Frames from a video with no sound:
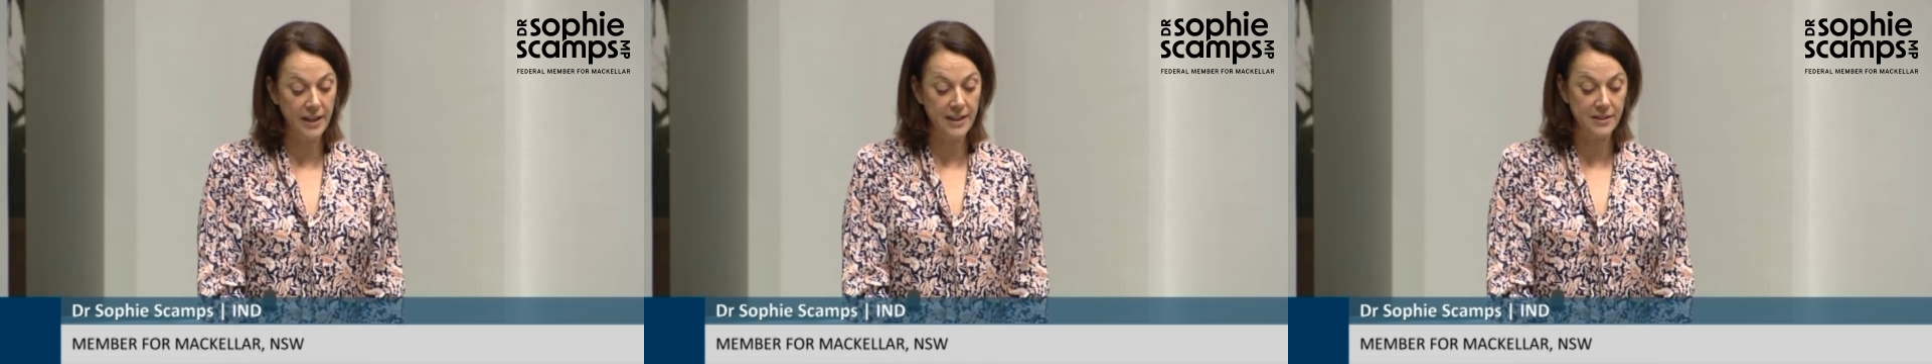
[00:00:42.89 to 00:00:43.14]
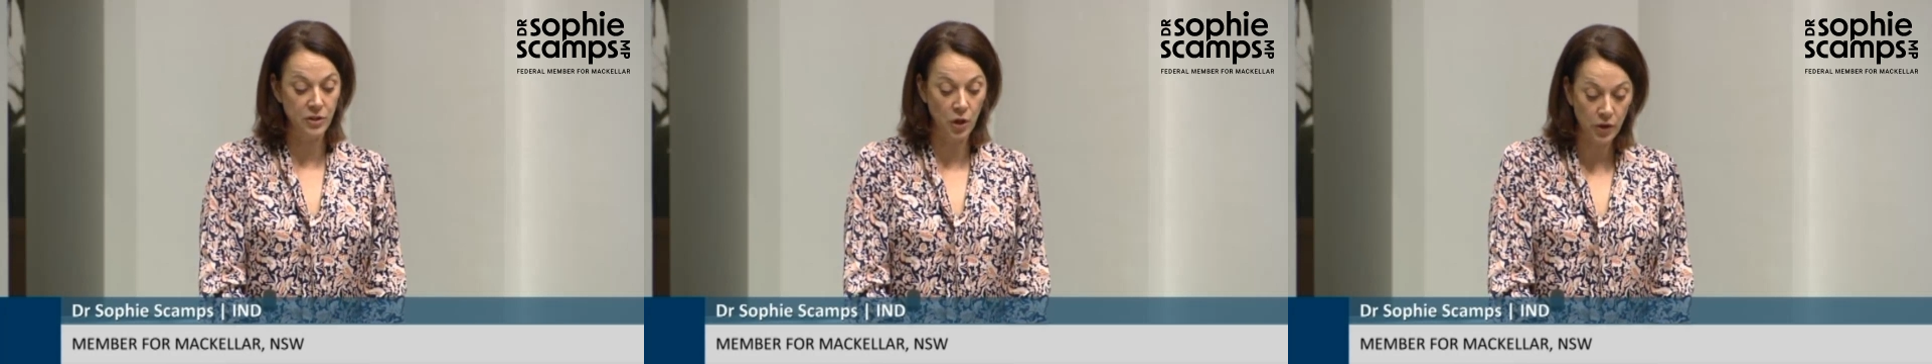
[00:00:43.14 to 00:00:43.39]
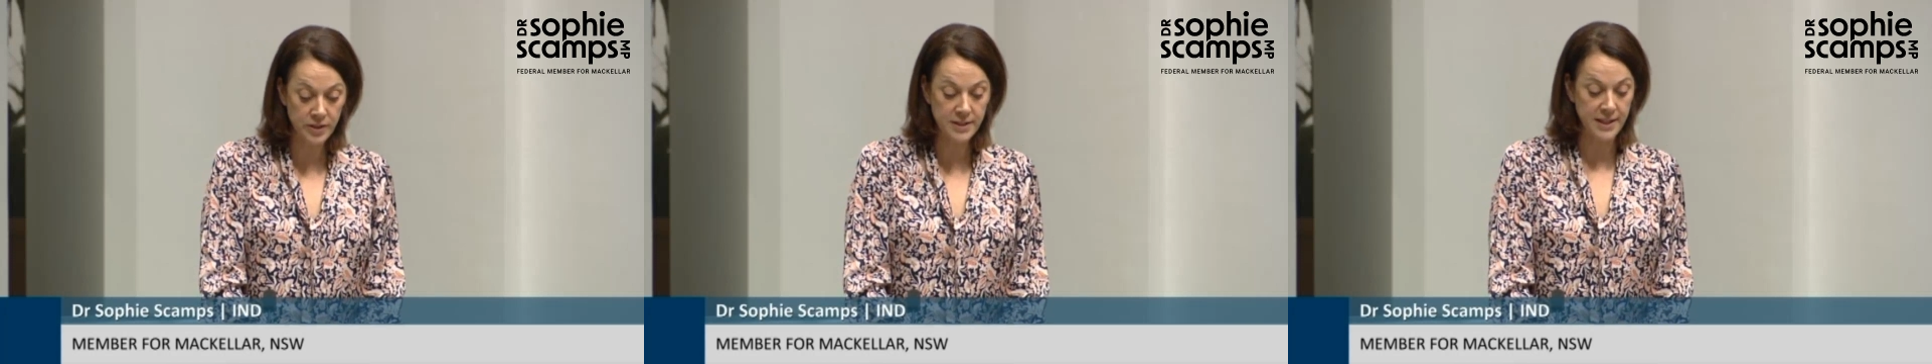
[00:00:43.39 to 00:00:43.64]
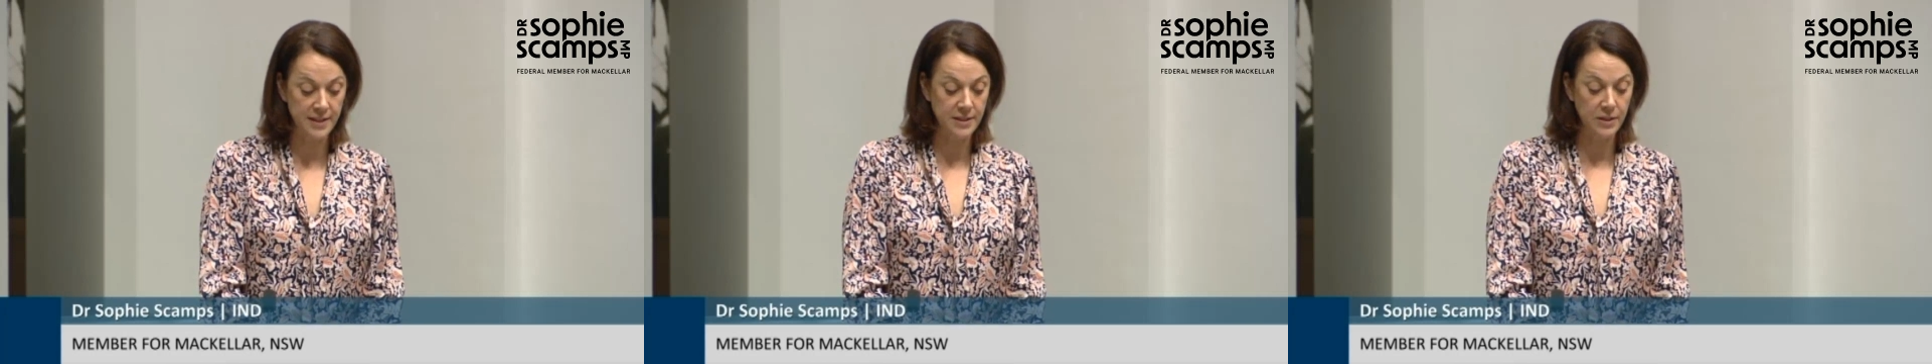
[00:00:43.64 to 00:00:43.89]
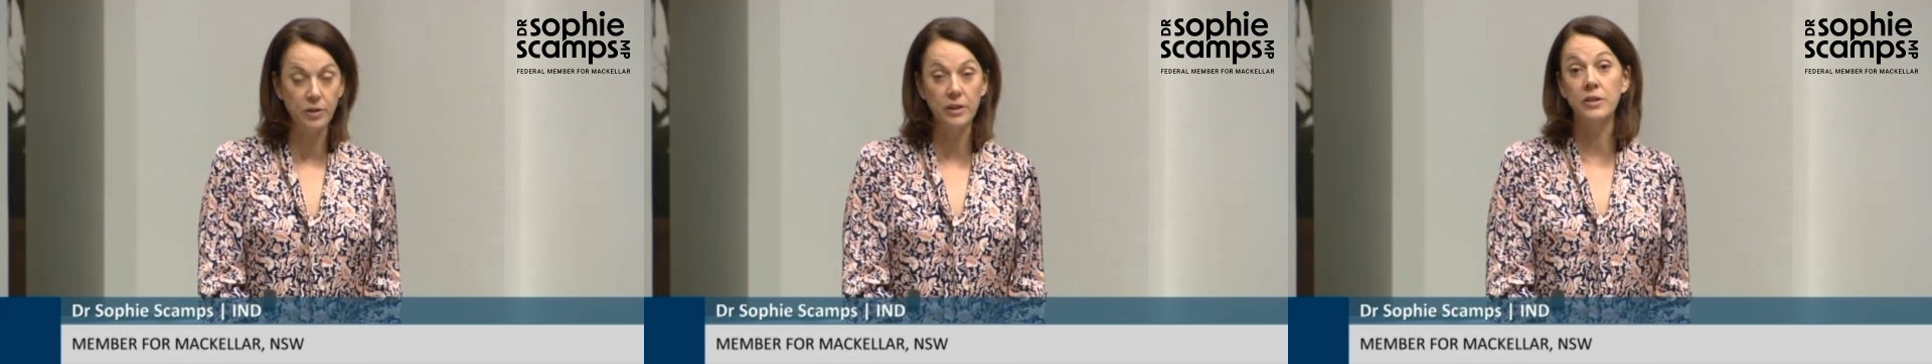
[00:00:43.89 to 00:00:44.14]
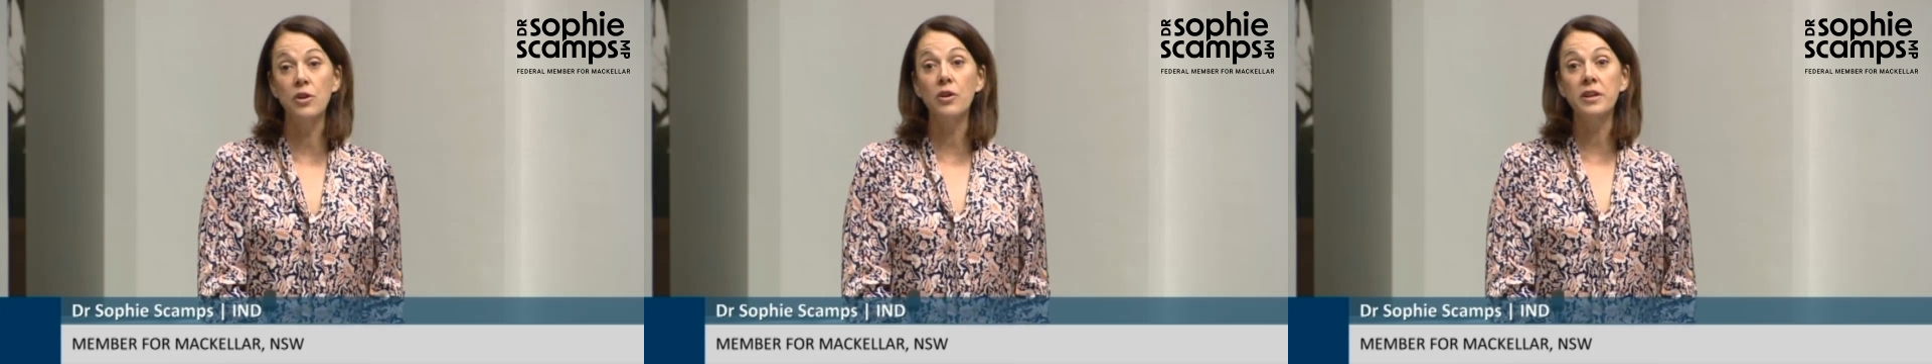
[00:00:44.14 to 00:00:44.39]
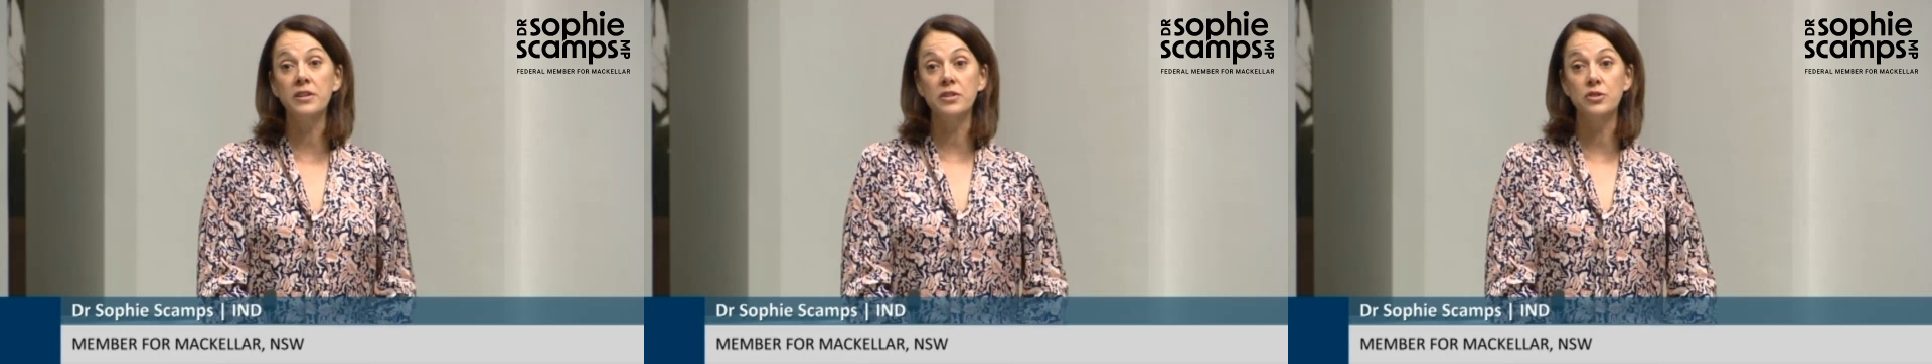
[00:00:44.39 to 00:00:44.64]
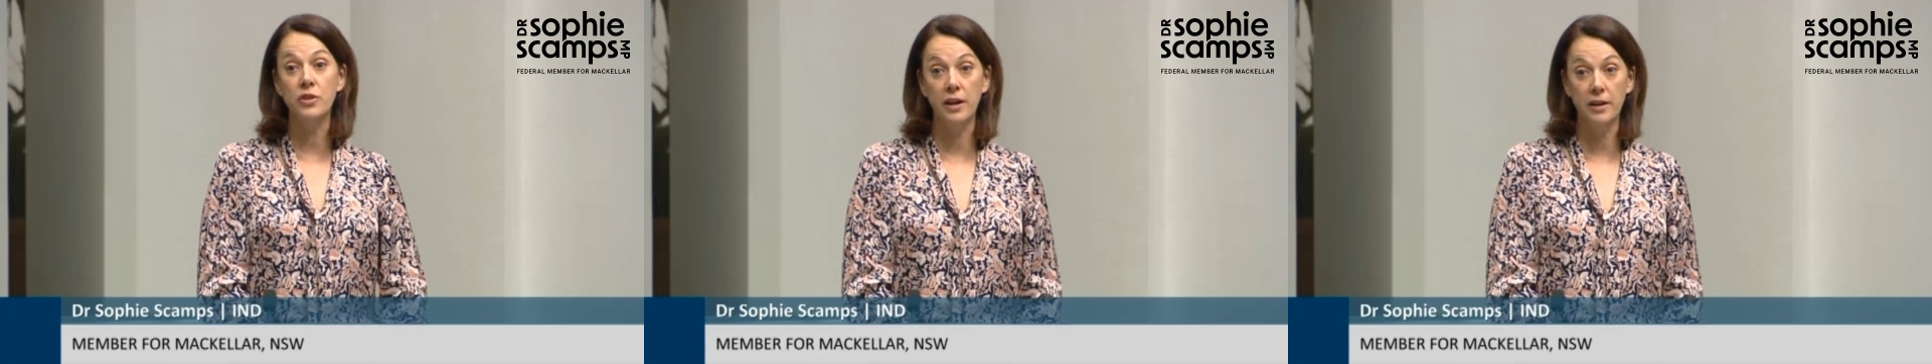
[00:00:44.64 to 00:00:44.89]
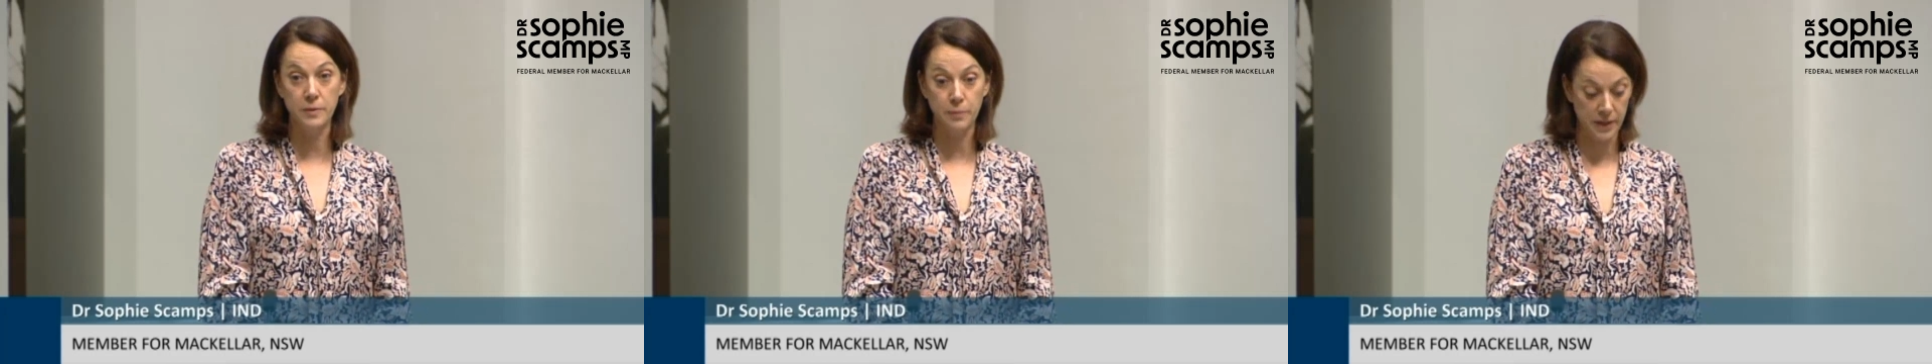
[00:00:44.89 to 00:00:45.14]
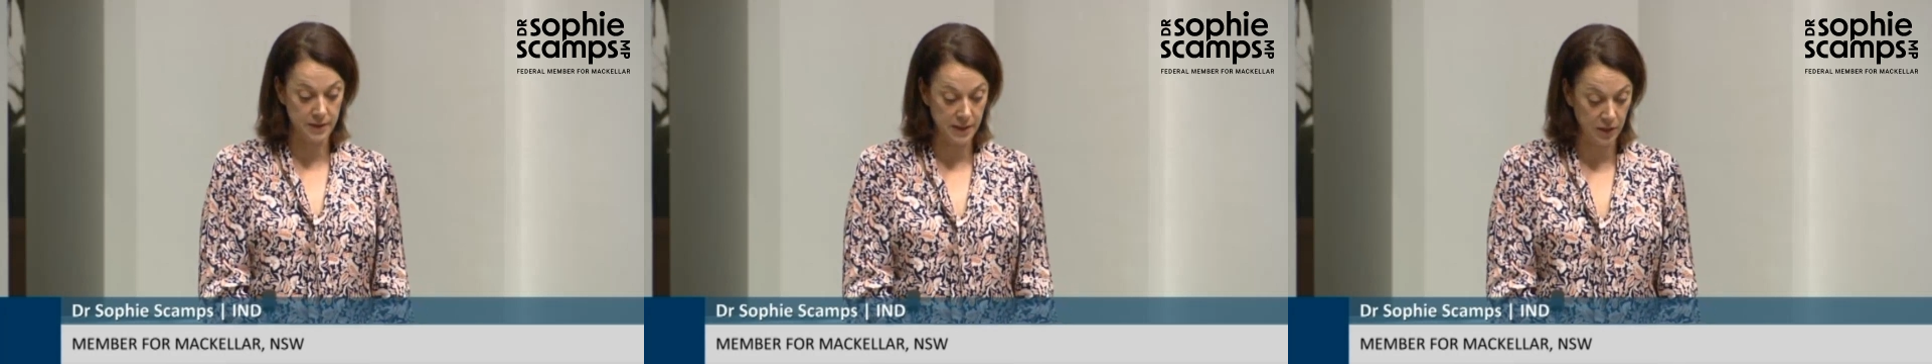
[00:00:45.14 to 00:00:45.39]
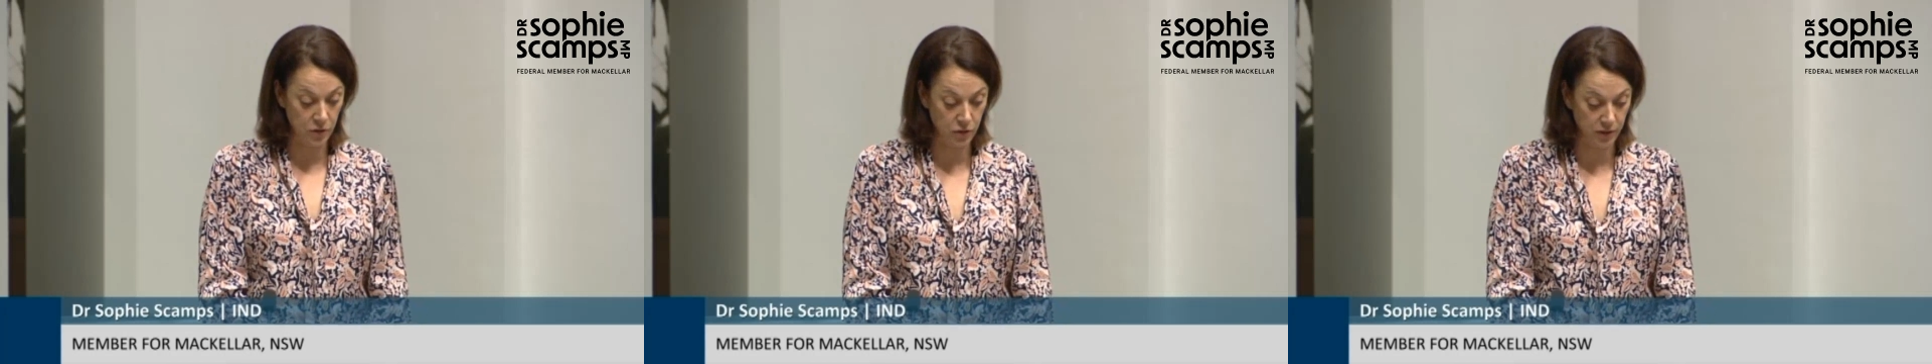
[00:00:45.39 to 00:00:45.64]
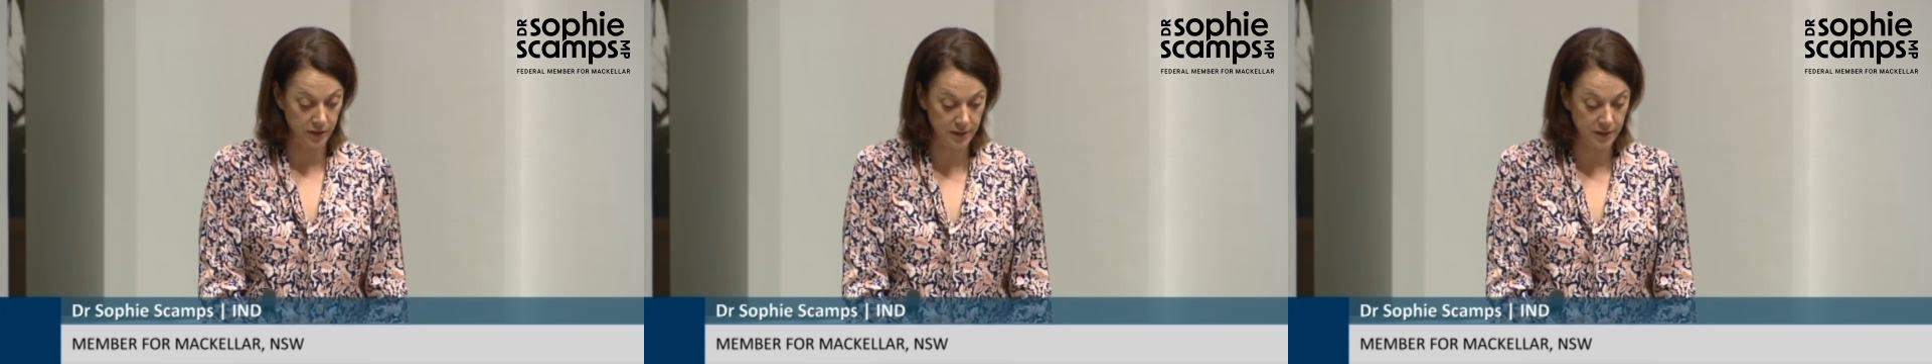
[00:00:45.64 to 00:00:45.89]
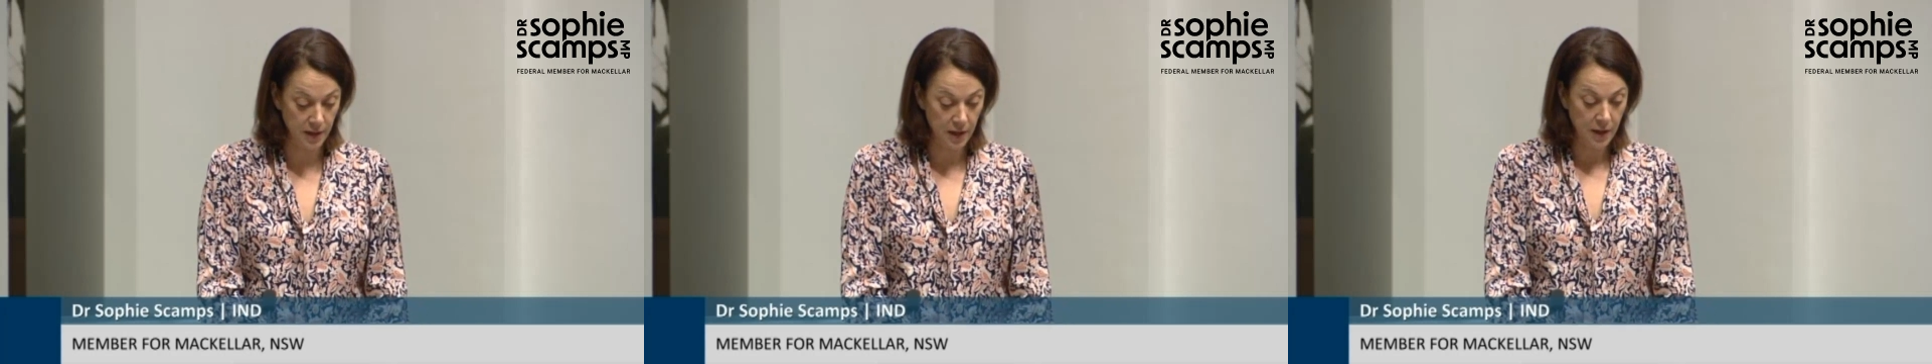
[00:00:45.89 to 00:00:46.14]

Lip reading: is nonsensical and not in Australia's best interest.